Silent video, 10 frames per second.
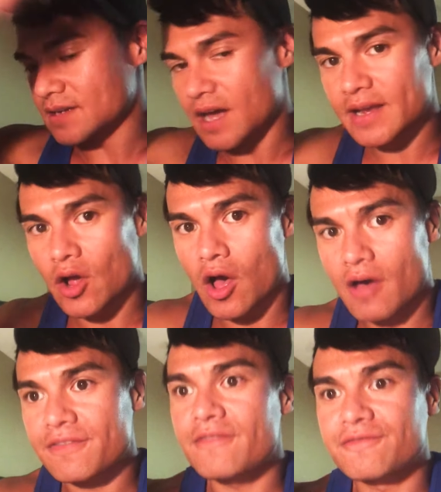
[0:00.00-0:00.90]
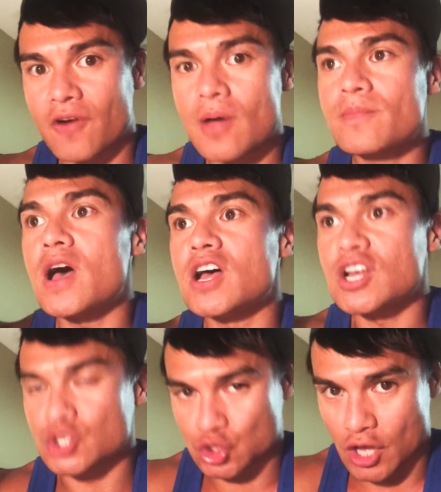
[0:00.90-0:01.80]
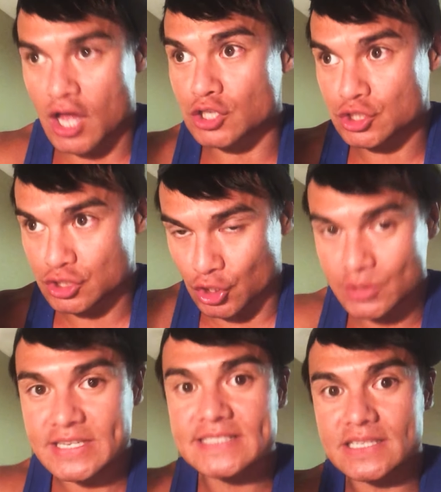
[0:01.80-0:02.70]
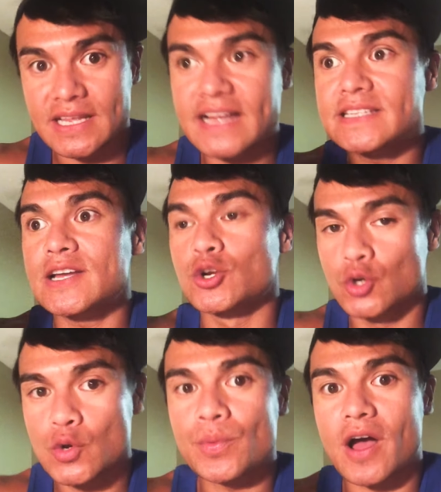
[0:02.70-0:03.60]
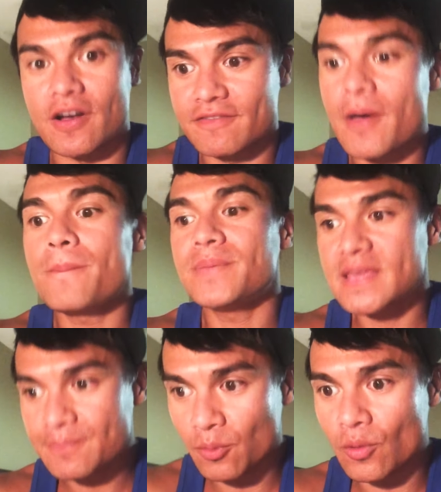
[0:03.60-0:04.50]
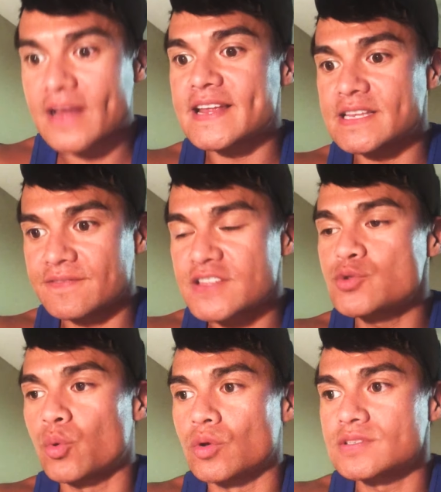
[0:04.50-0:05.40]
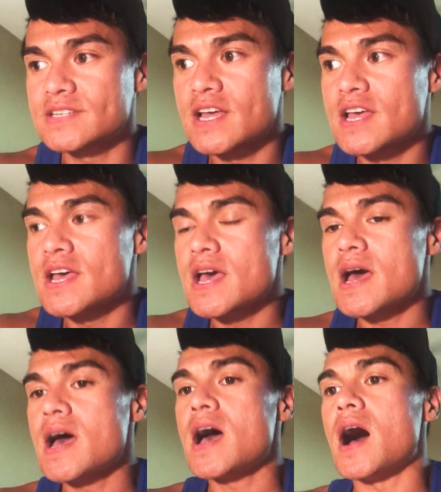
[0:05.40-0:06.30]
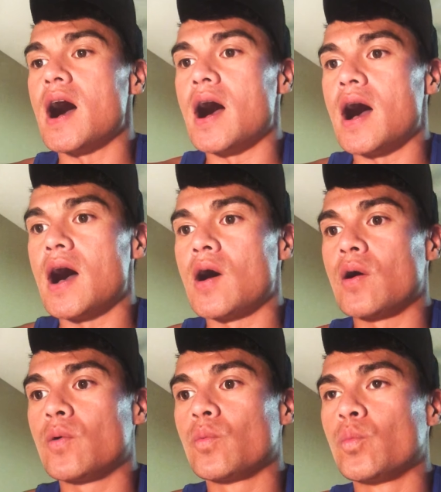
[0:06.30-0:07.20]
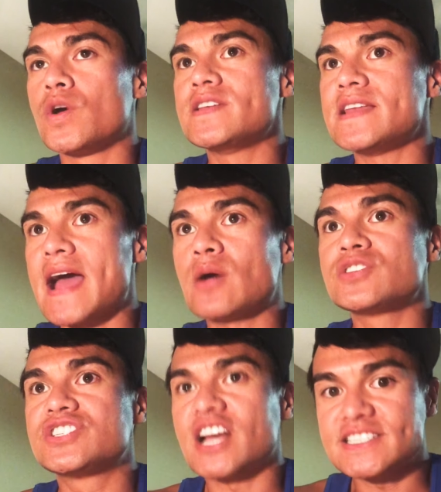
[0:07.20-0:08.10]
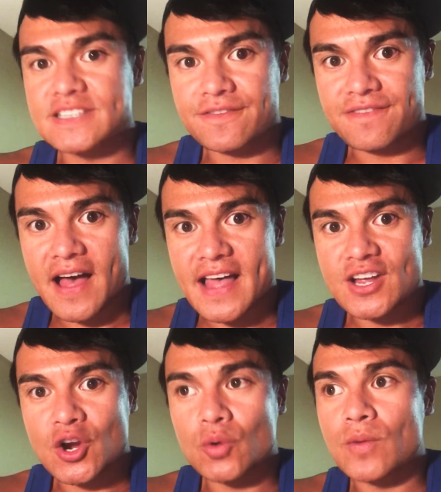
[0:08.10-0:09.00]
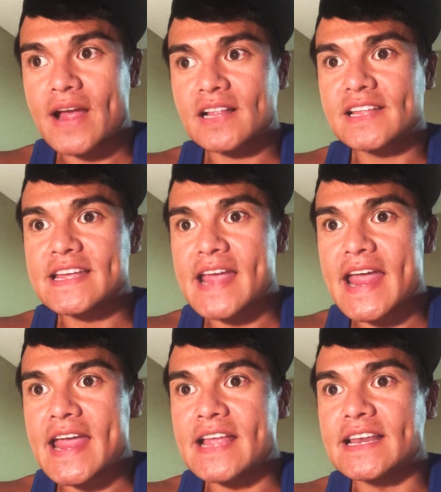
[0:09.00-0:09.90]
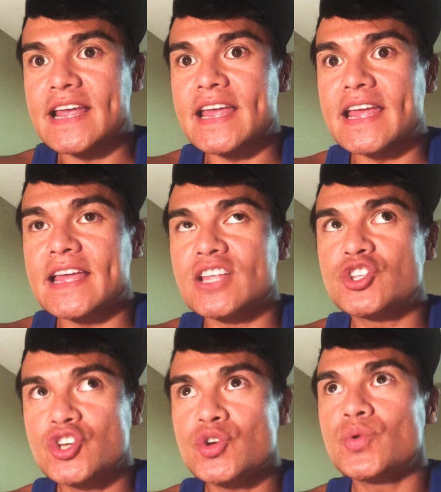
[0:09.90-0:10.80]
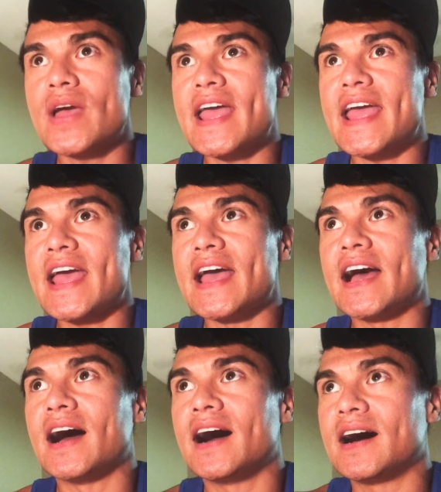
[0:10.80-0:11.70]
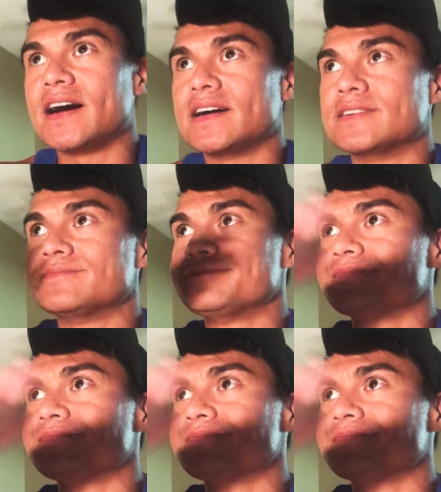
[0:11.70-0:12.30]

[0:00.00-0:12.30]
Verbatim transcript: cut off from a certain select group of people and individuals uh, would now justify correctly in to uh,